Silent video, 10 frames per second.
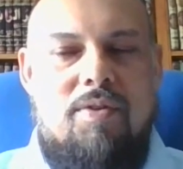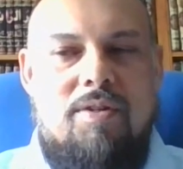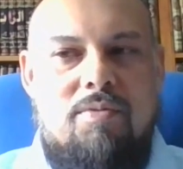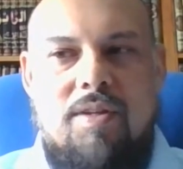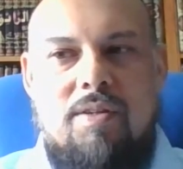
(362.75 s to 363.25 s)
in
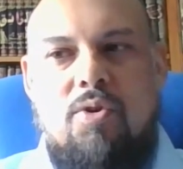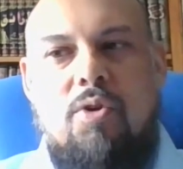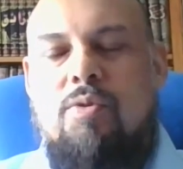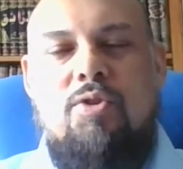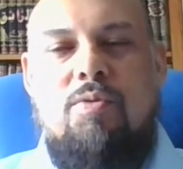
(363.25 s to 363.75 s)
France who think,
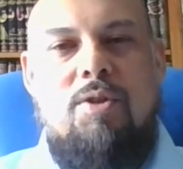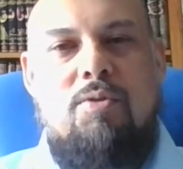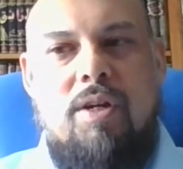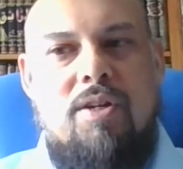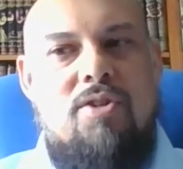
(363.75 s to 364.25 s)
oh, we should be
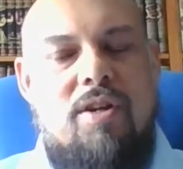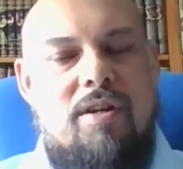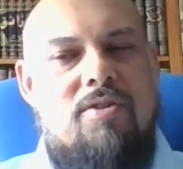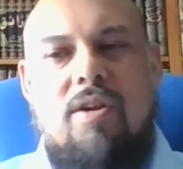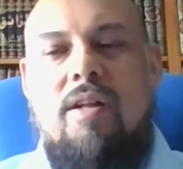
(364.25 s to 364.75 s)
doing
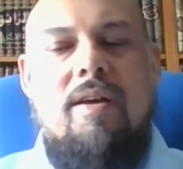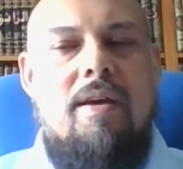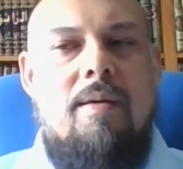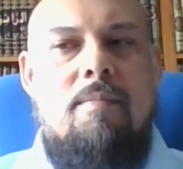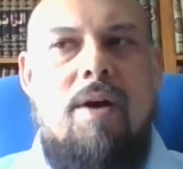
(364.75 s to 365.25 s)
hijrah, hijrah.
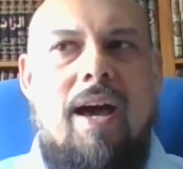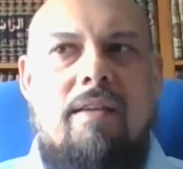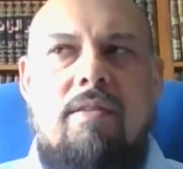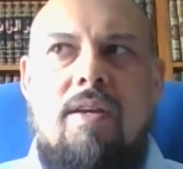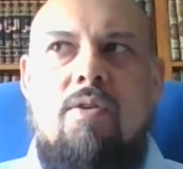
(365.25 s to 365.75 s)
But
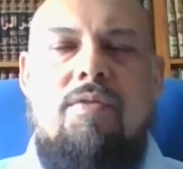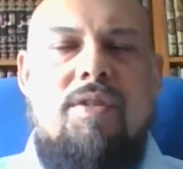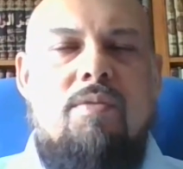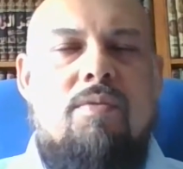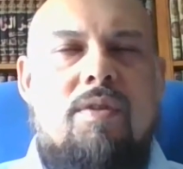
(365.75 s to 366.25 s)
I think,
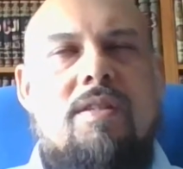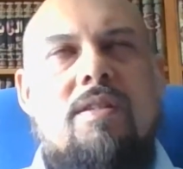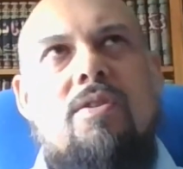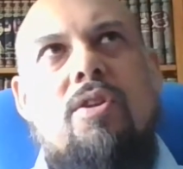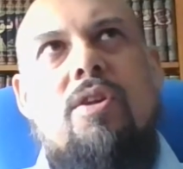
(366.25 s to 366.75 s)
obviously, this
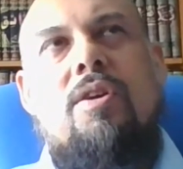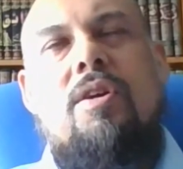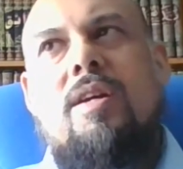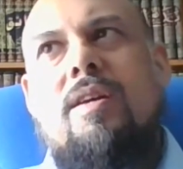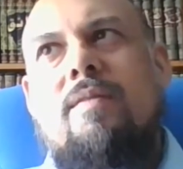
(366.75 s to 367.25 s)
is not the,
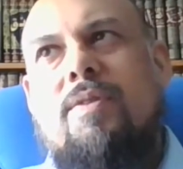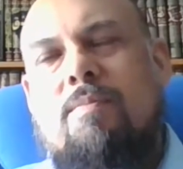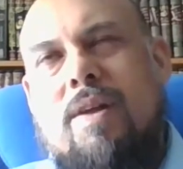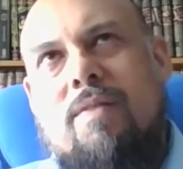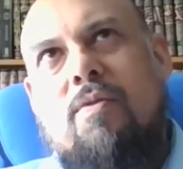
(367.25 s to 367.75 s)

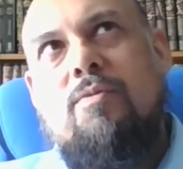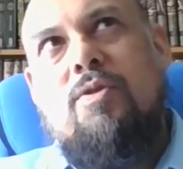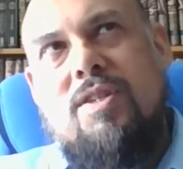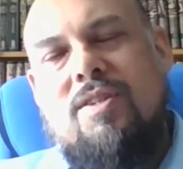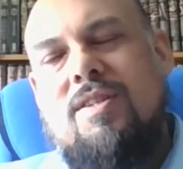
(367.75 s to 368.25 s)
the platform
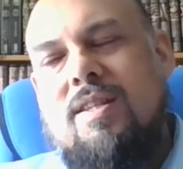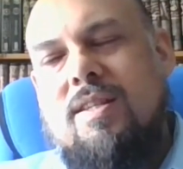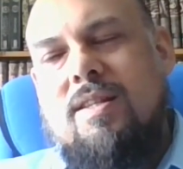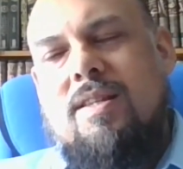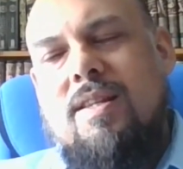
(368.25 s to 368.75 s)
to discuss
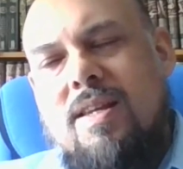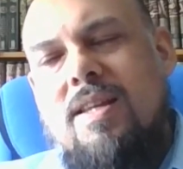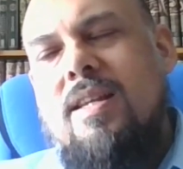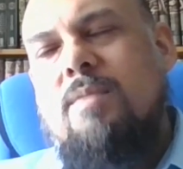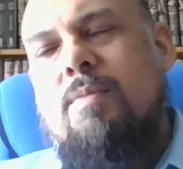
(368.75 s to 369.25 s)
in the, the
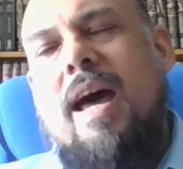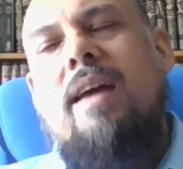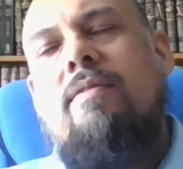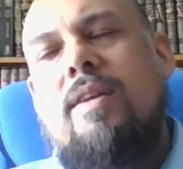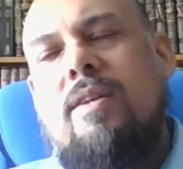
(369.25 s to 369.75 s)
details, but
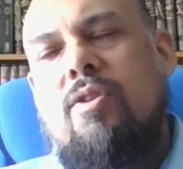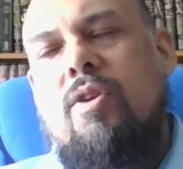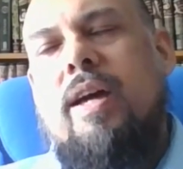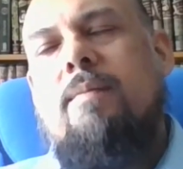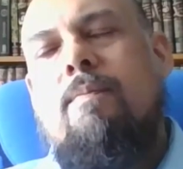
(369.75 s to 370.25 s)
I think, you
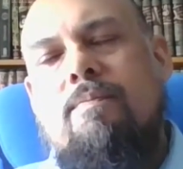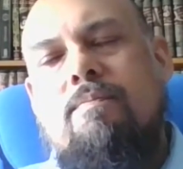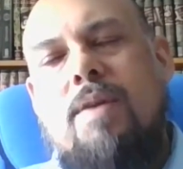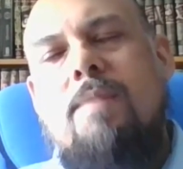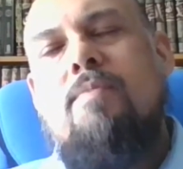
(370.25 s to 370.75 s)
know, like
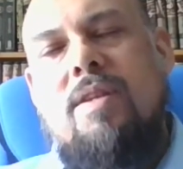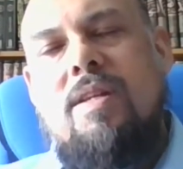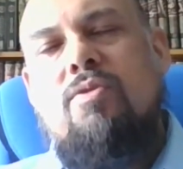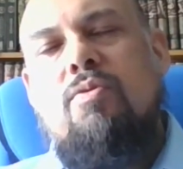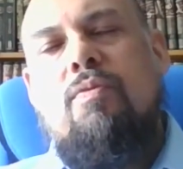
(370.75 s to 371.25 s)
people
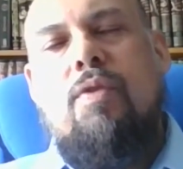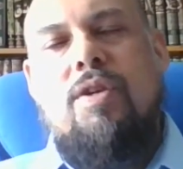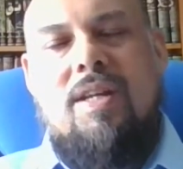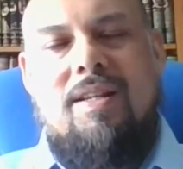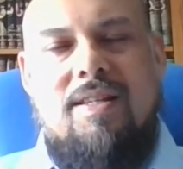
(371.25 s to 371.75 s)
need to
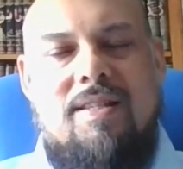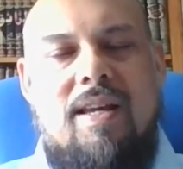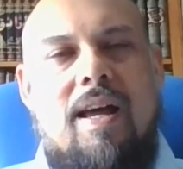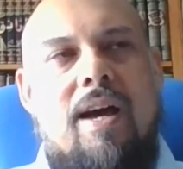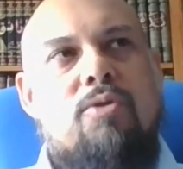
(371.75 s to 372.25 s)
first
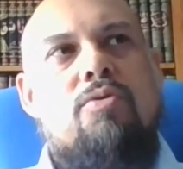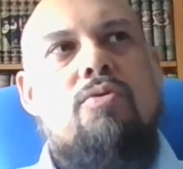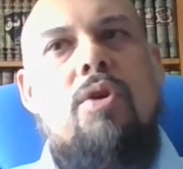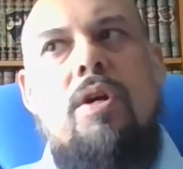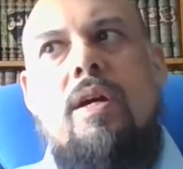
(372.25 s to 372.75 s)
understand how
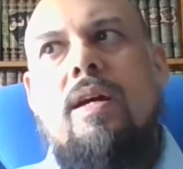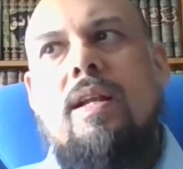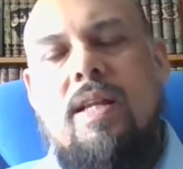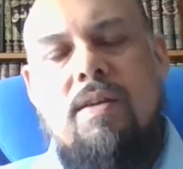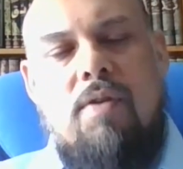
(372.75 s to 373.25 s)
to
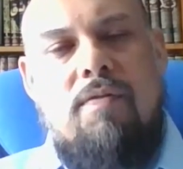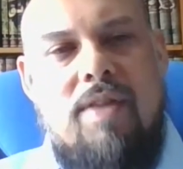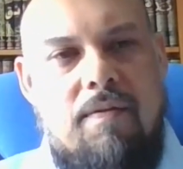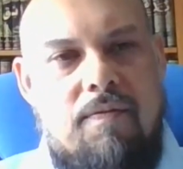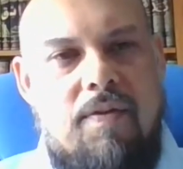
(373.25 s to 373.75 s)
live
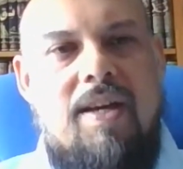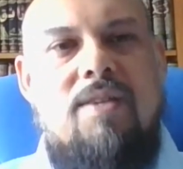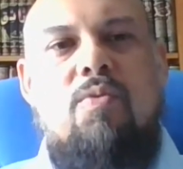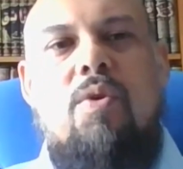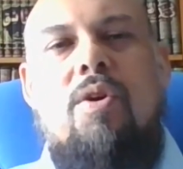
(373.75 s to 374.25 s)
off their
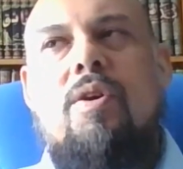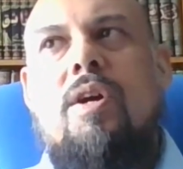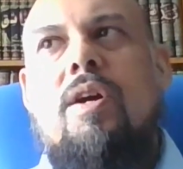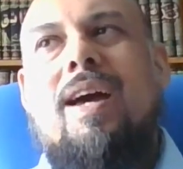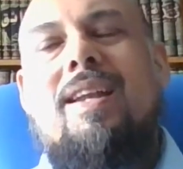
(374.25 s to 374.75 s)
faith, what,
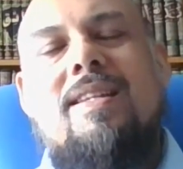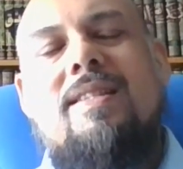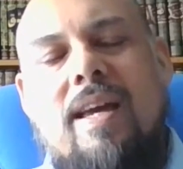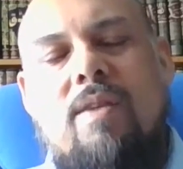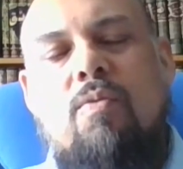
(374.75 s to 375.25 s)

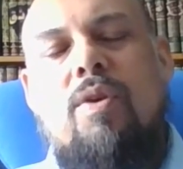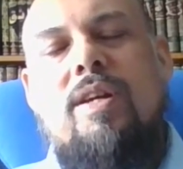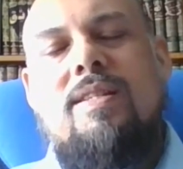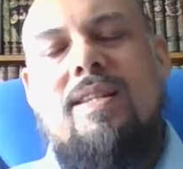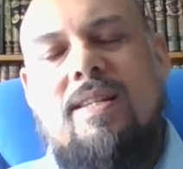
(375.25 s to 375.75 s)
understand
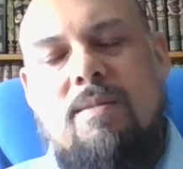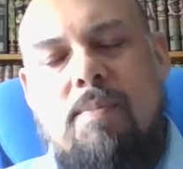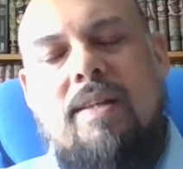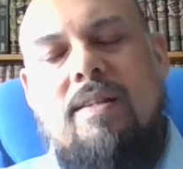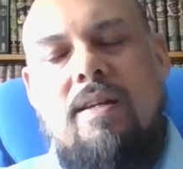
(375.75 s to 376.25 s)
what is
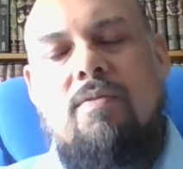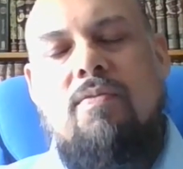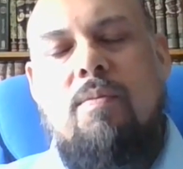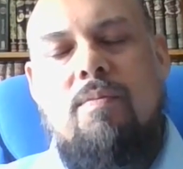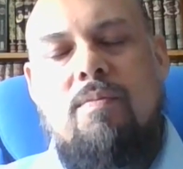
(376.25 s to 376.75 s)
expecting
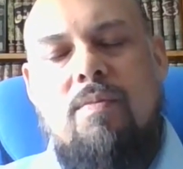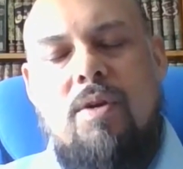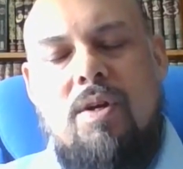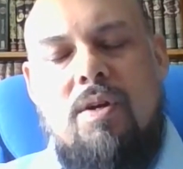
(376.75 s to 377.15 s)
from,